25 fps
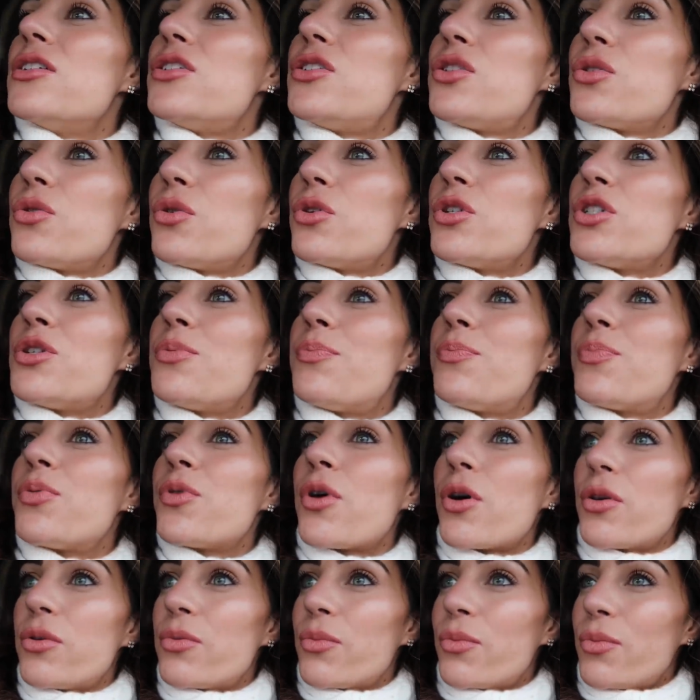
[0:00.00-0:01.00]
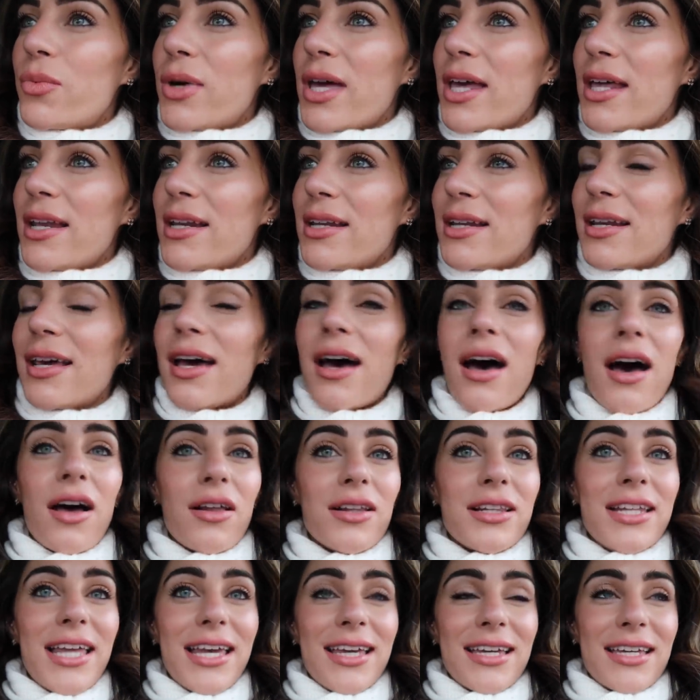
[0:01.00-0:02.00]
George Bronwyn. I'll
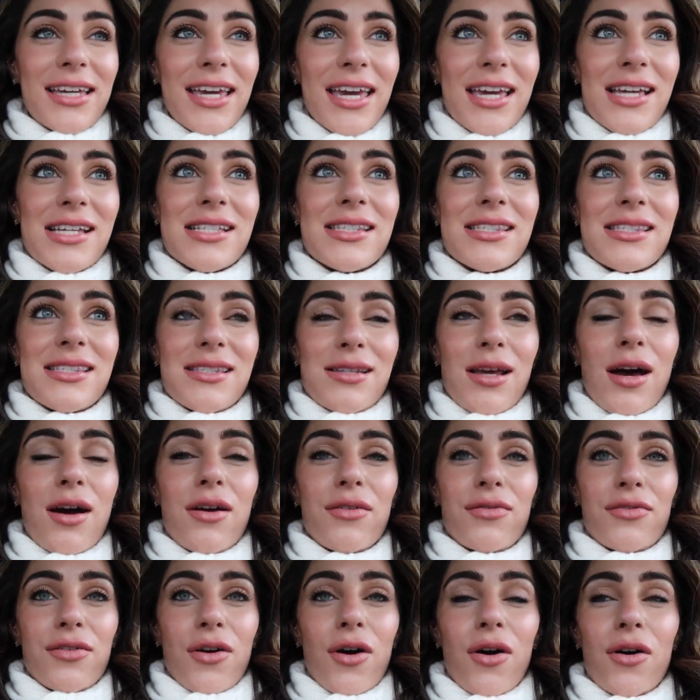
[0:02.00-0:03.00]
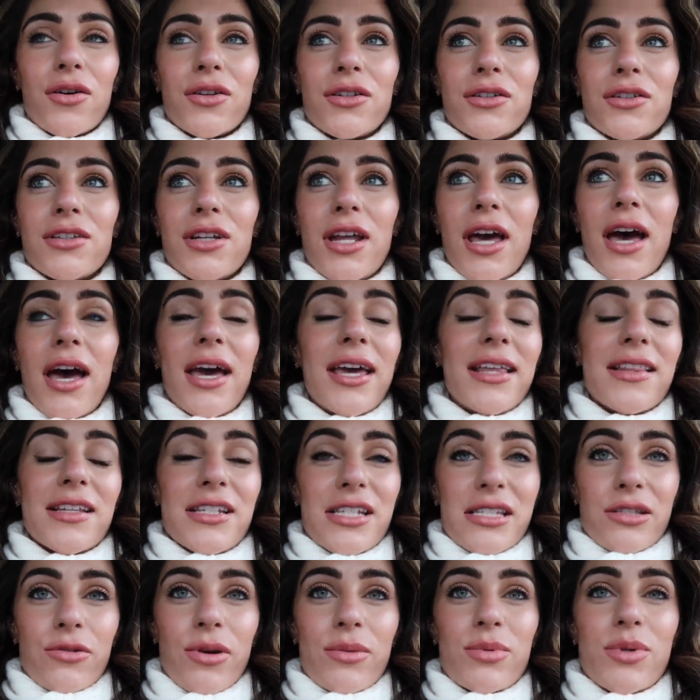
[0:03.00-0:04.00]
link his stuff on in the
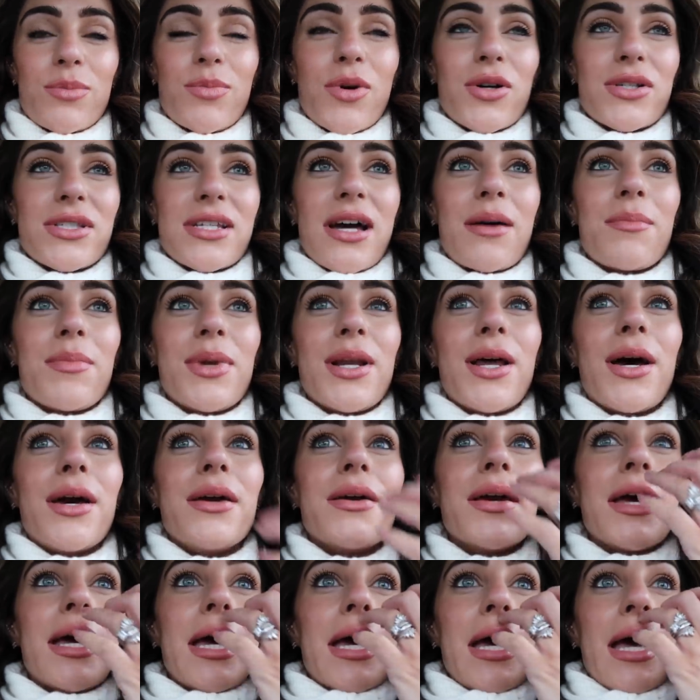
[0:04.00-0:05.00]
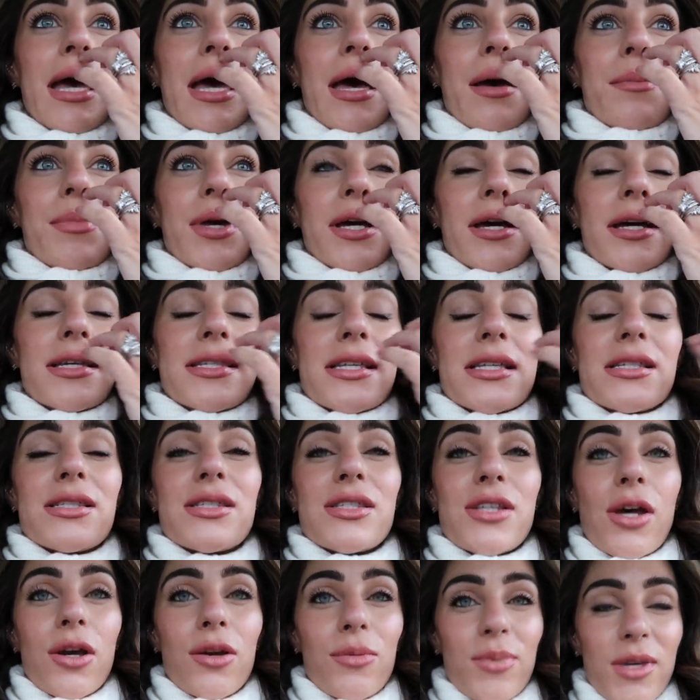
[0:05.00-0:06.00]
description box down below, because it's
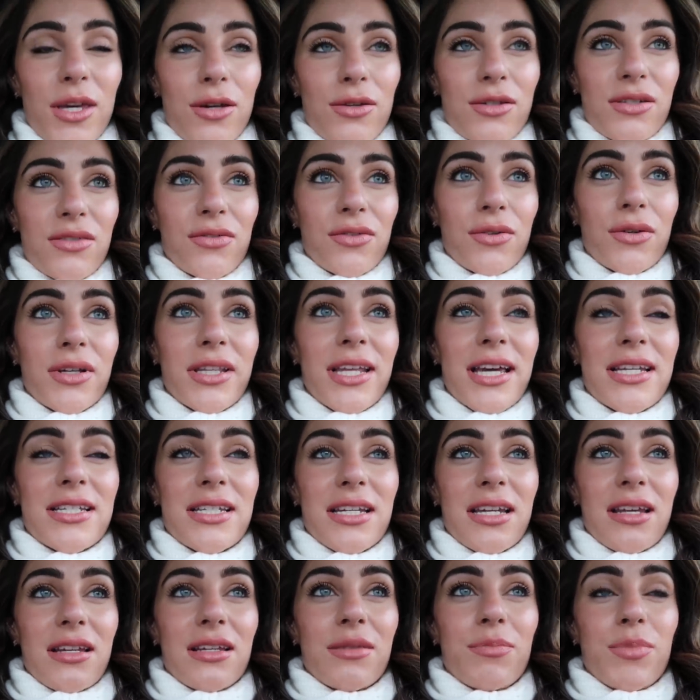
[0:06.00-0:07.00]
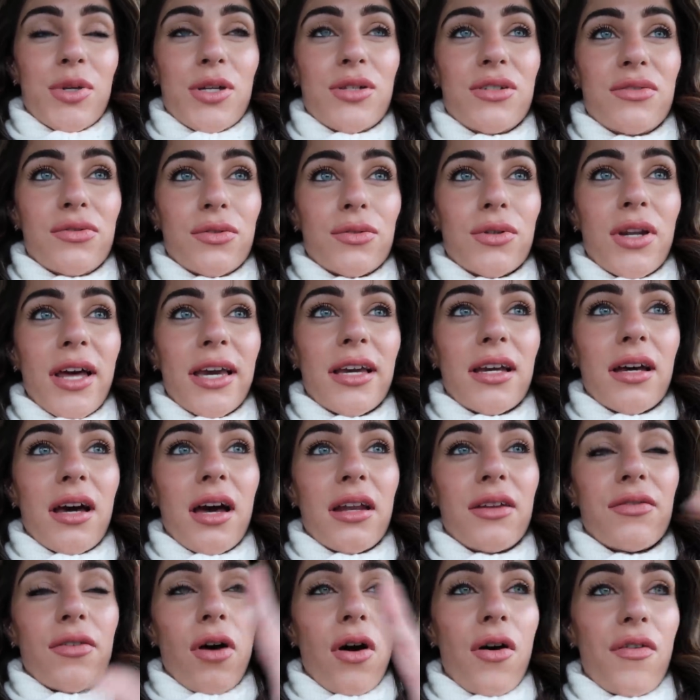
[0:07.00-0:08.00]
so beautiful, and they did it in a beautiful like
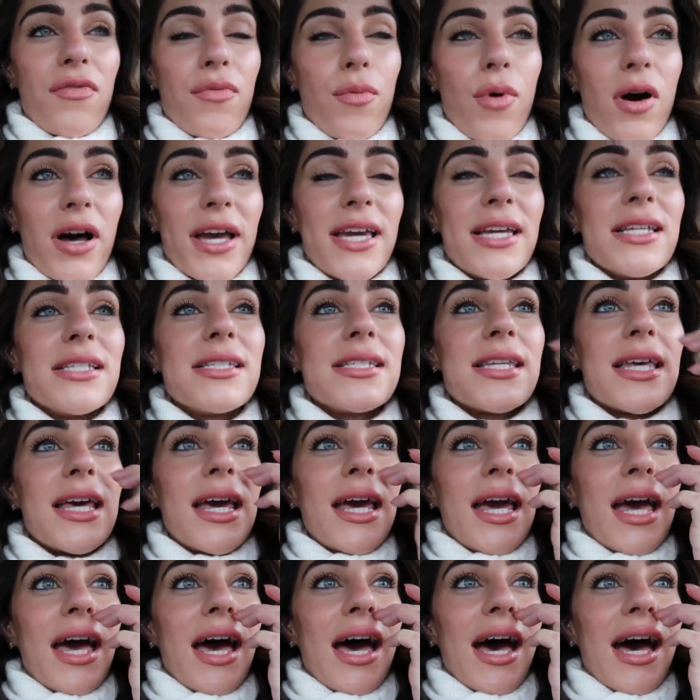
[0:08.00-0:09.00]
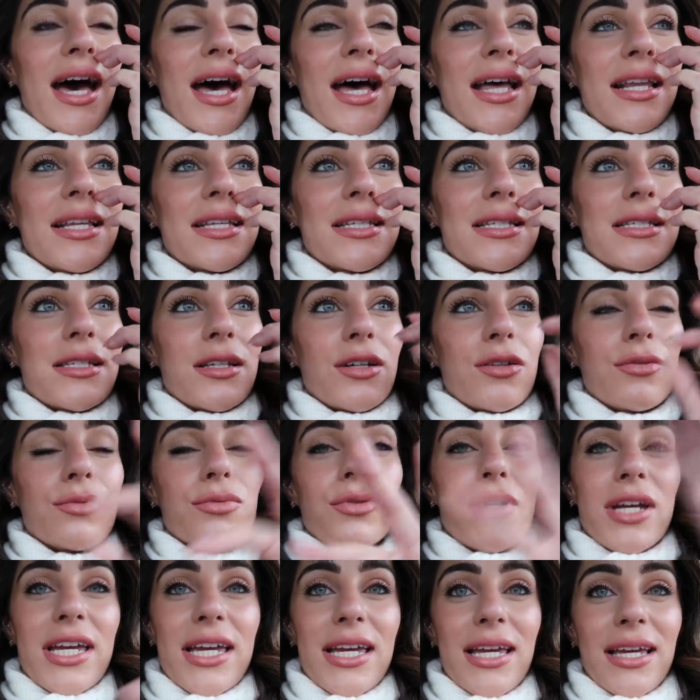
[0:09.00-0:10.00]
kind of off-white and
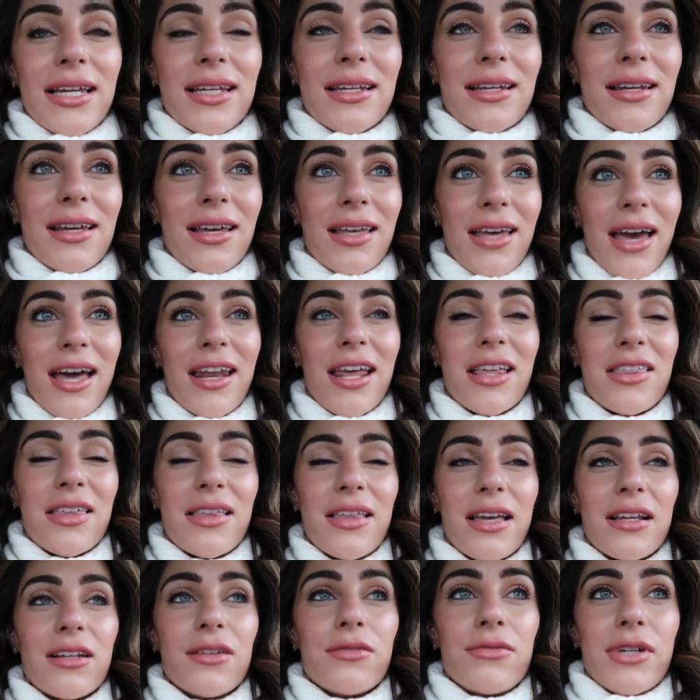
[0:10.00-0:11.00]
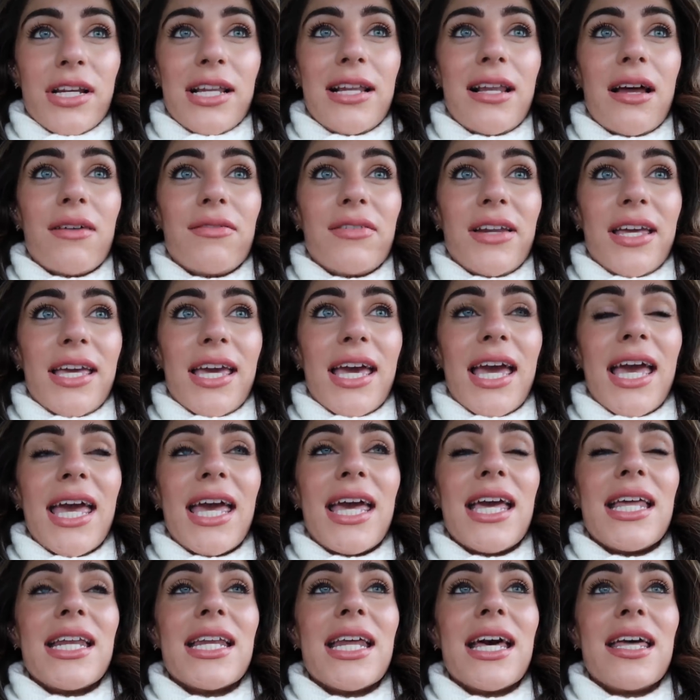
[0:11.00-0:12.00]
green, and I think they look really lovely
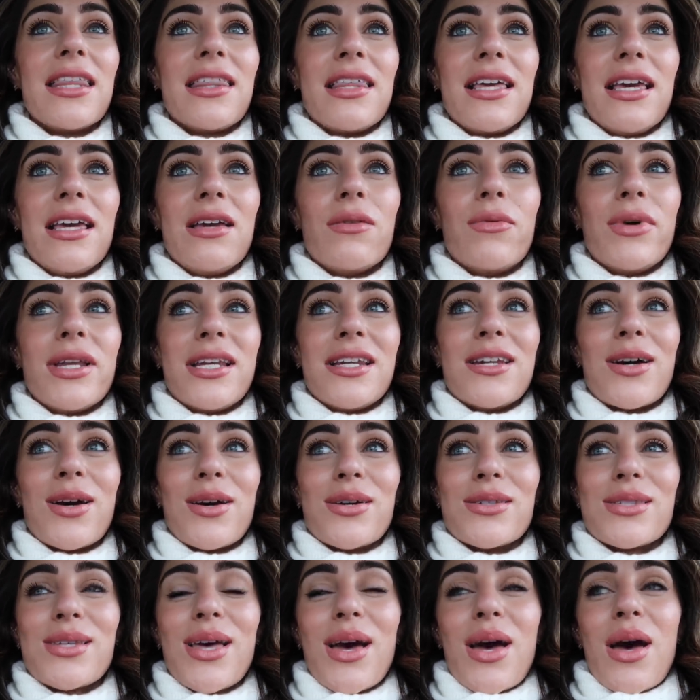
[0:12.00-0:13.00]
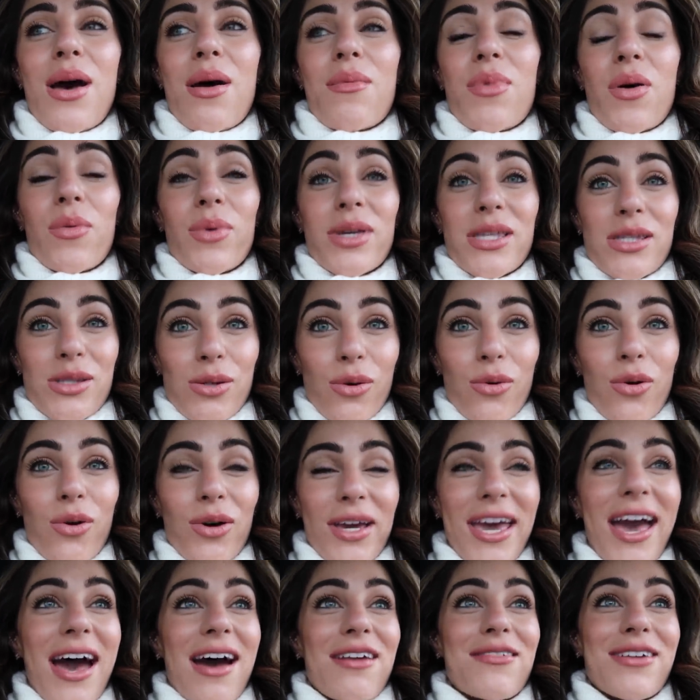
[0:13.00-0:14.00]
in the windows. But we saw
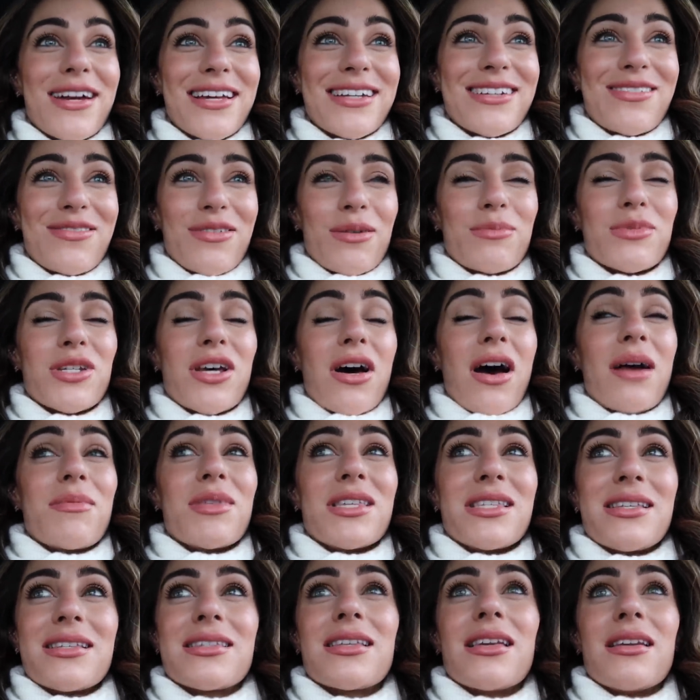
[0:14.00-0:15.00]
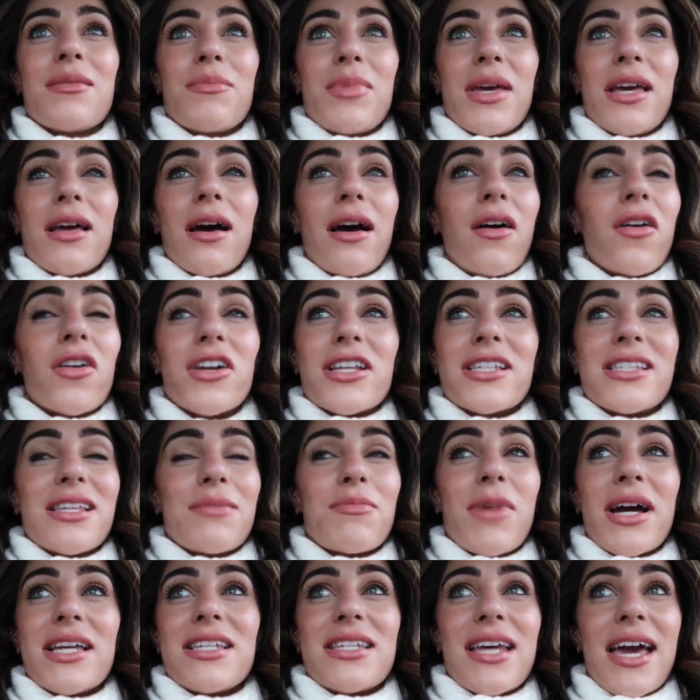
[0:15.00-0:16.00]
Karen from Thyme. This is going to be, honestly,
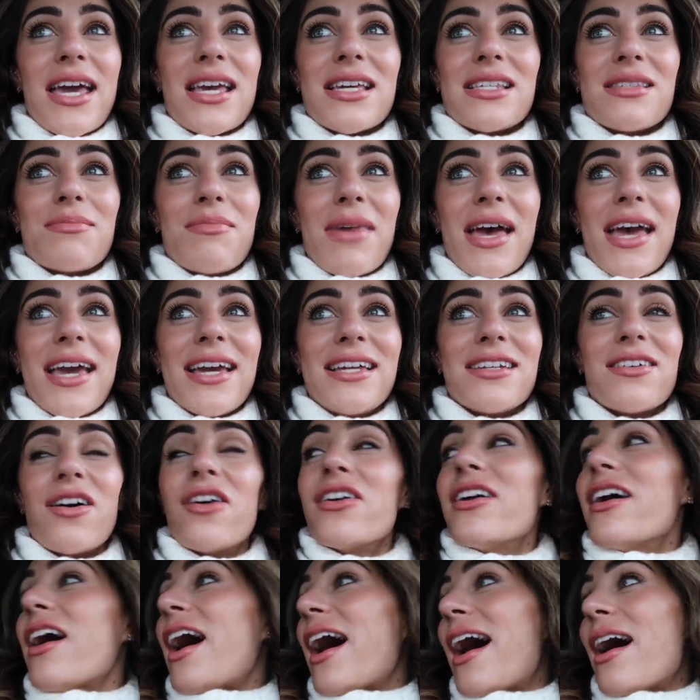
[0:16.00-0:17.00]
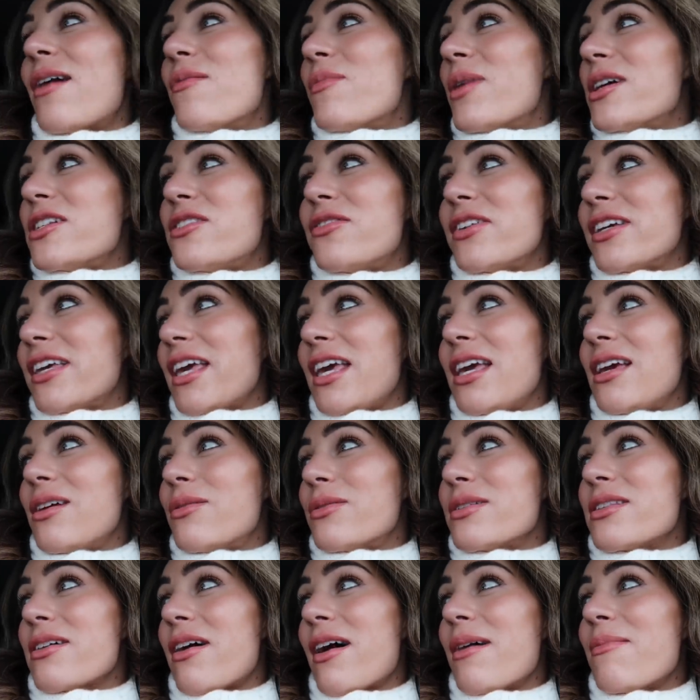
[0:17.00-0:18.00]
my day is made. How much of a geek
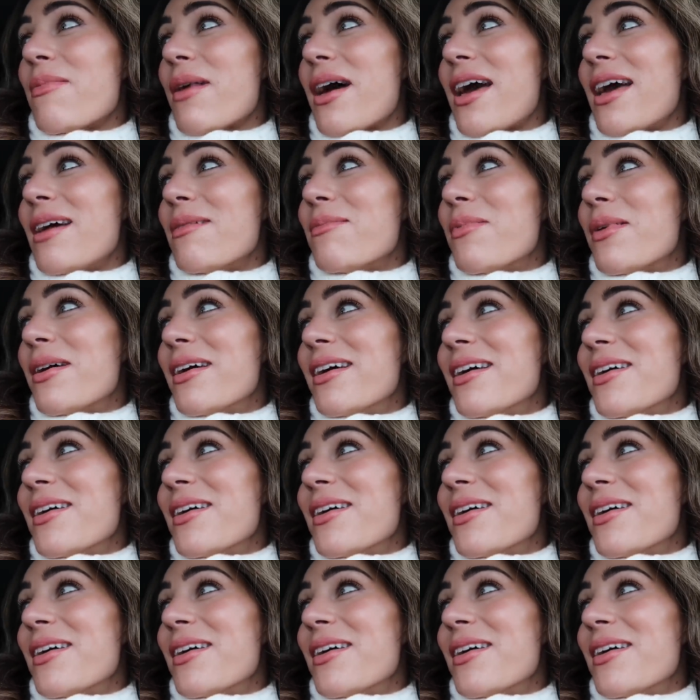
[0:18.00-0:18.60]
was I, babe?